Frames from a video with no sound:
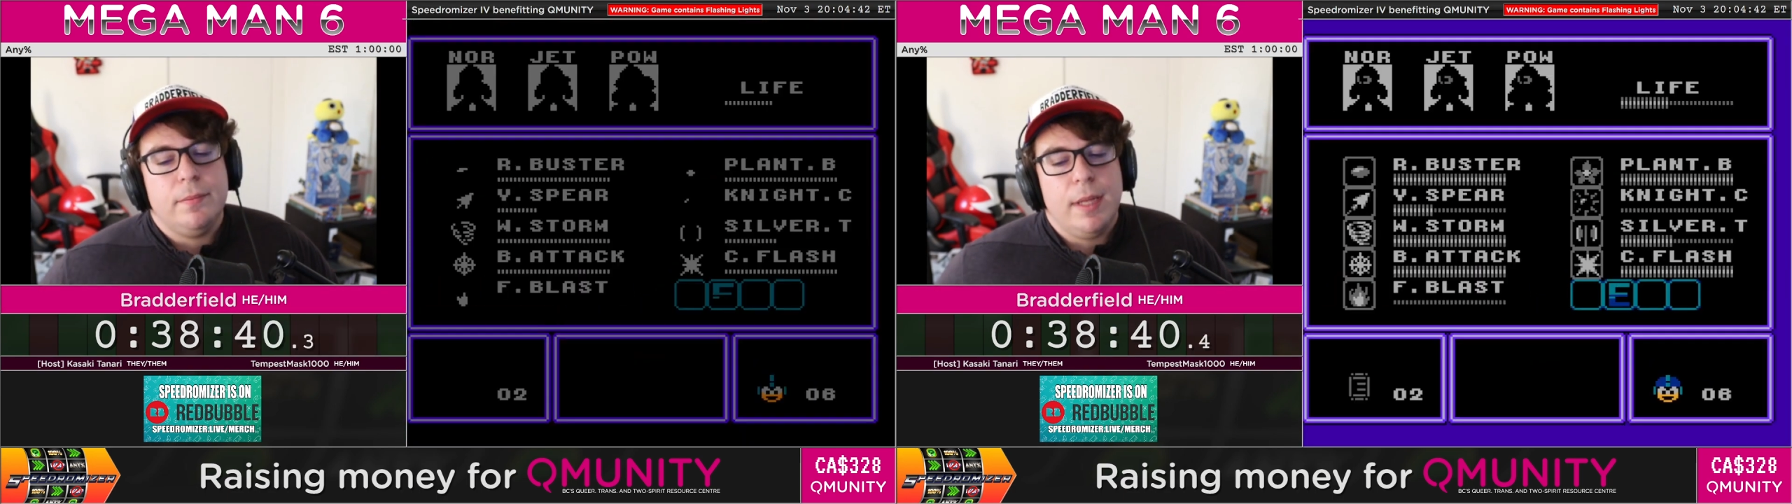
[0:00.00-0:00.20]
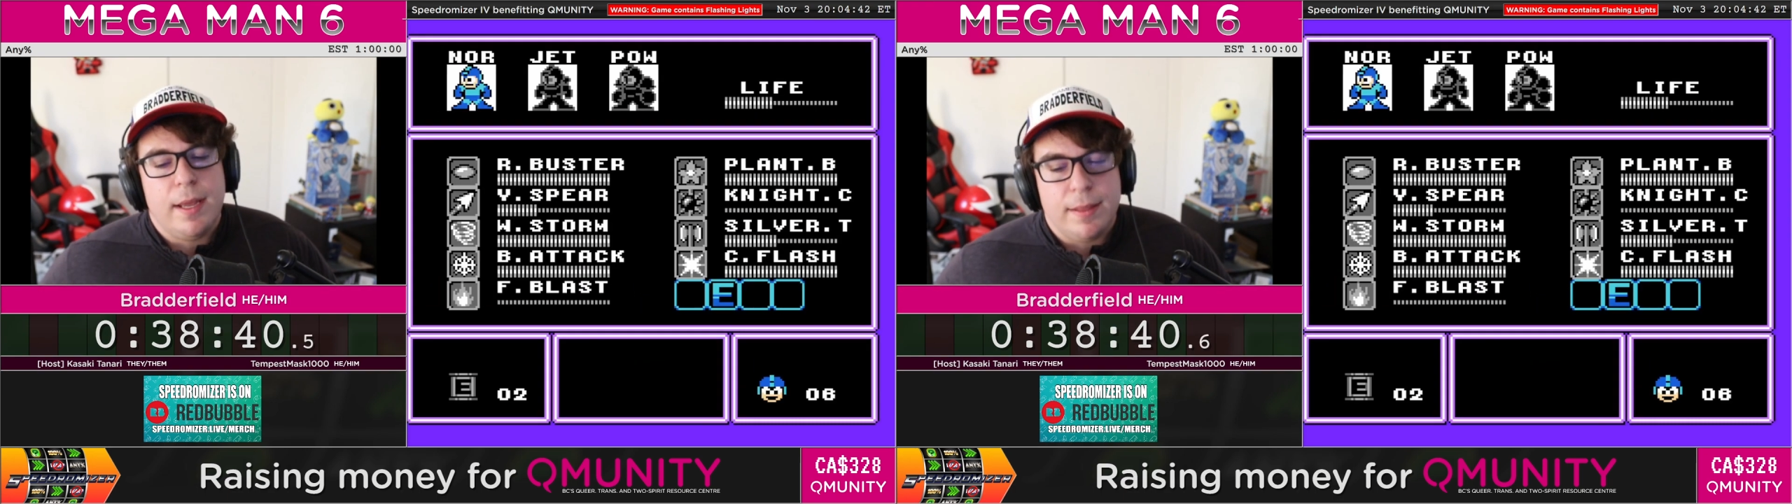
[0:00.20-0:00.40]

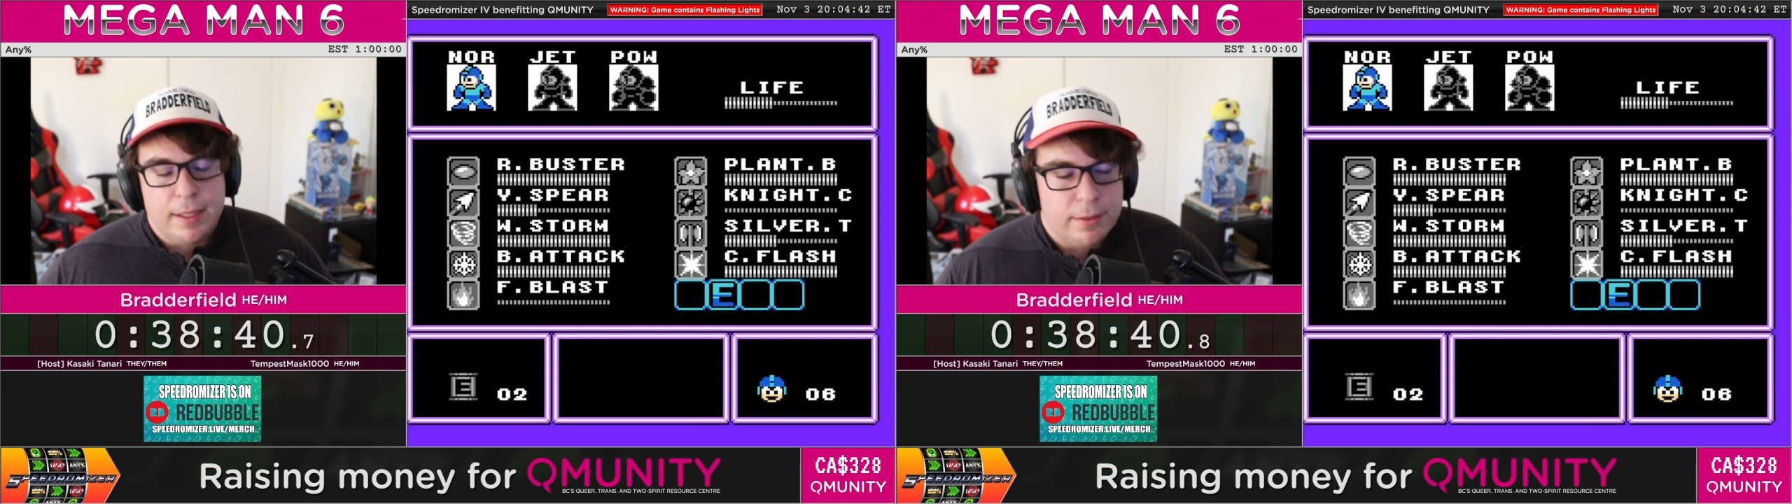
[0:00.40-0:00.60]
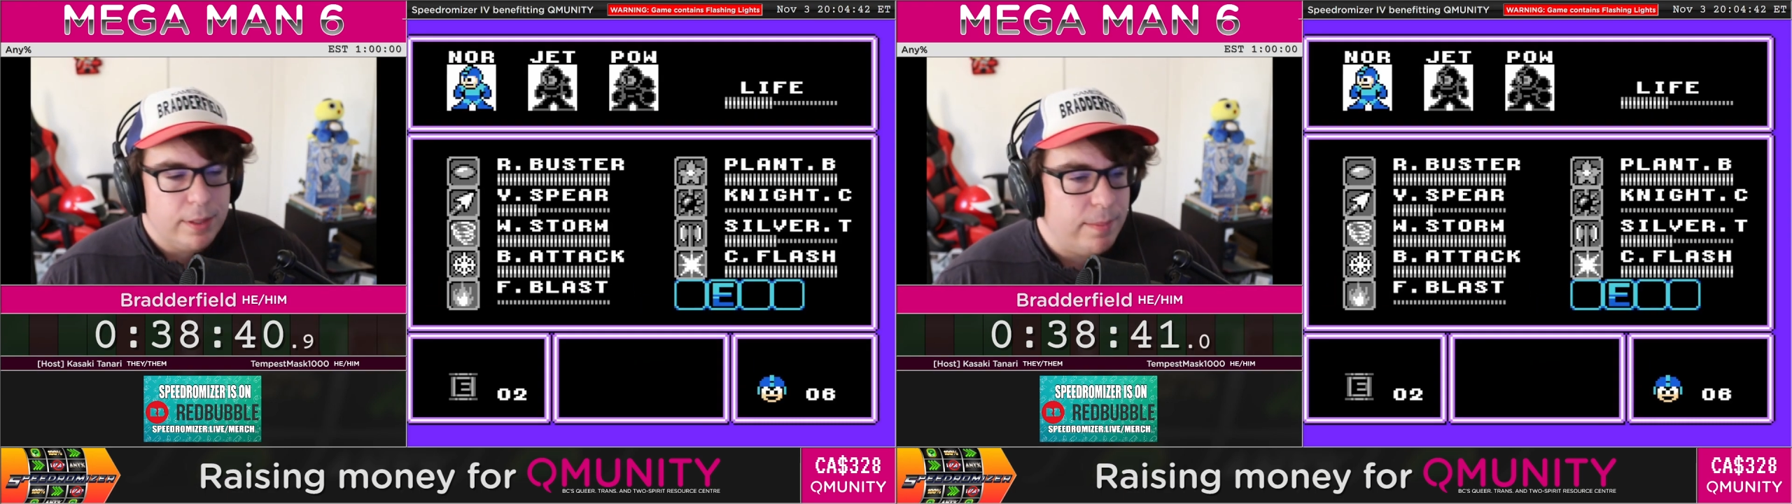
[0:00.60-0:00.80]
and then
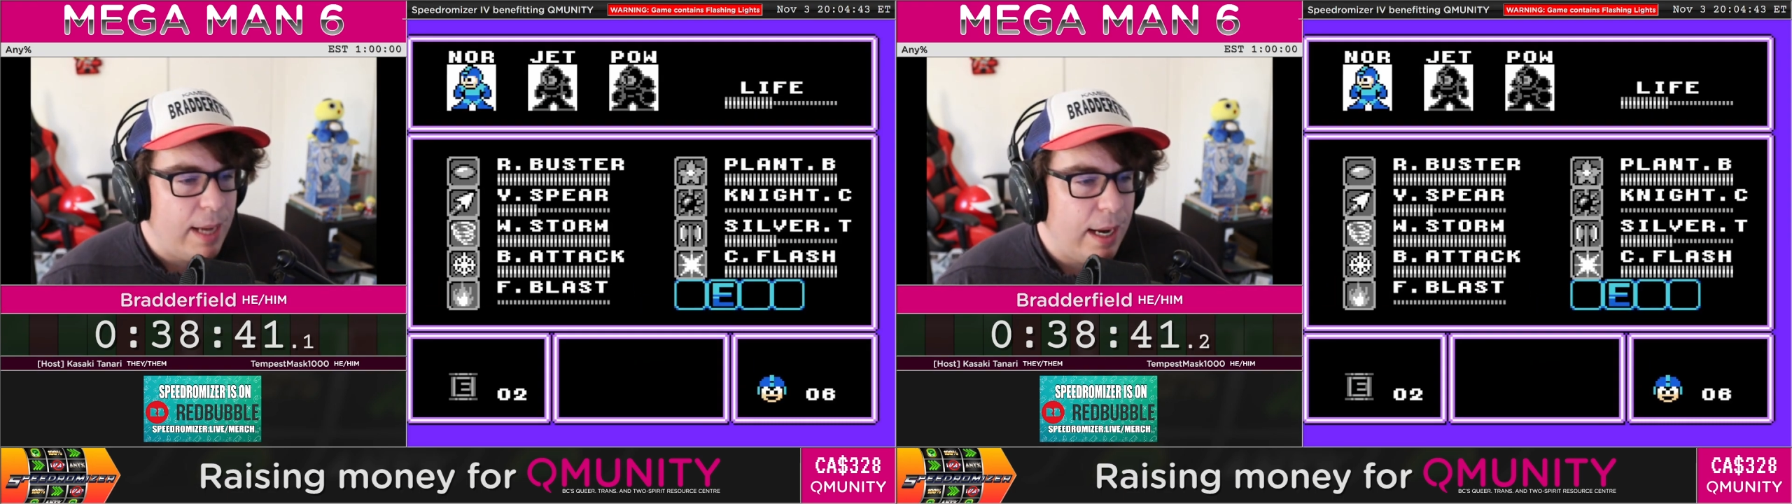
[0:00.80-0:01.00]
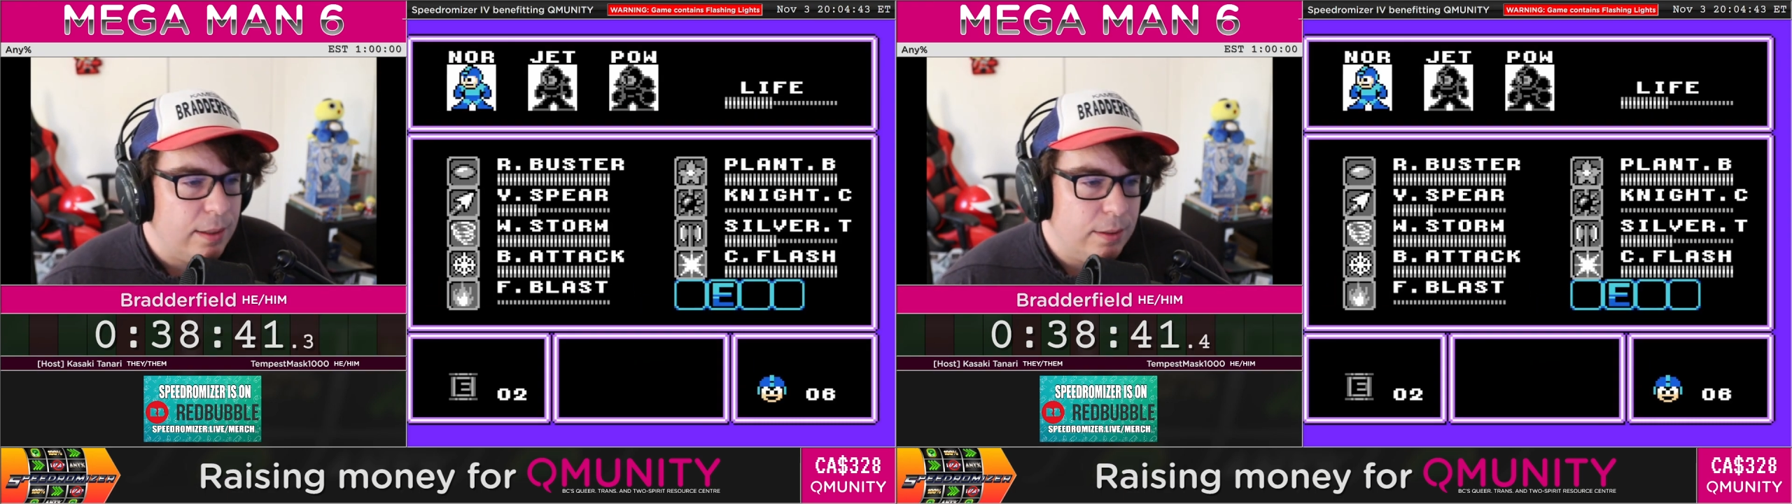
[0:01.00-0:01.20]
they'll get
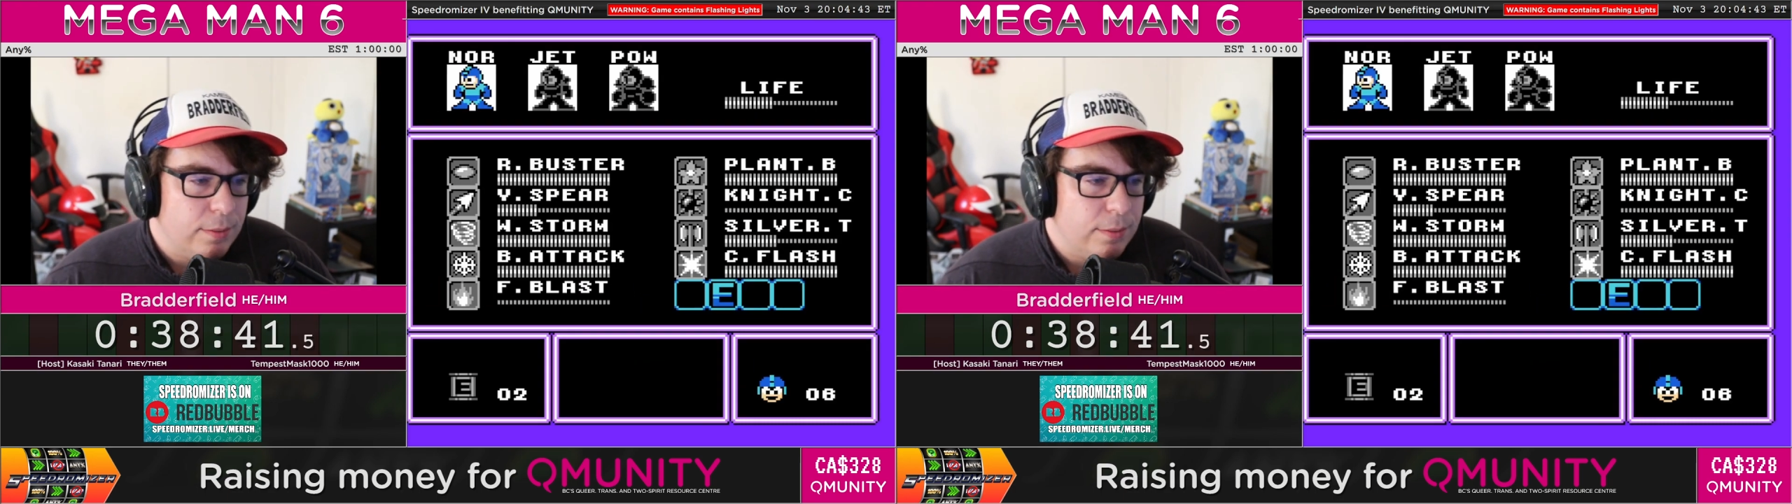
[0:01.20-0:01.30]
mad at you,